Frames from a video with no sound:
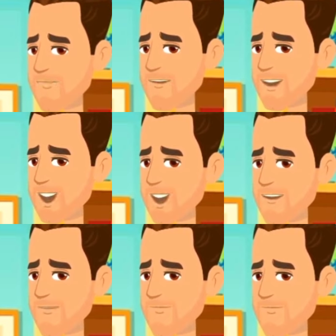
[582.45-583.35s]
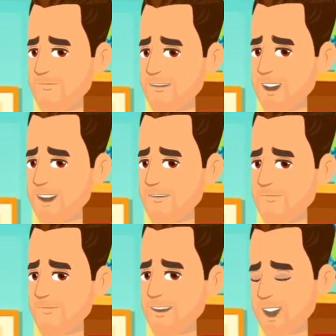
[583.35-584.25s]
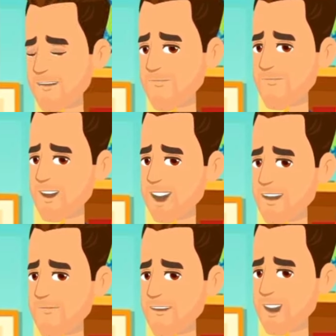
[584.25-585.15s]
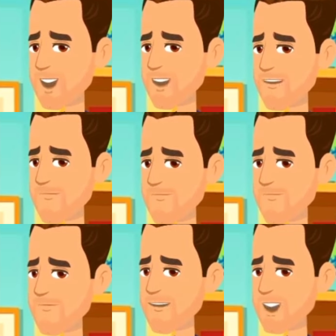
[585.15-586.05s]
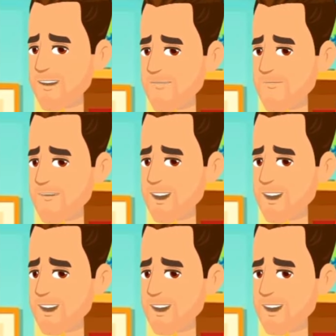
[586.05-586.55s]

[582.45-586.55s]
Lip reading: a good idea to strengthen my understanding of different topics.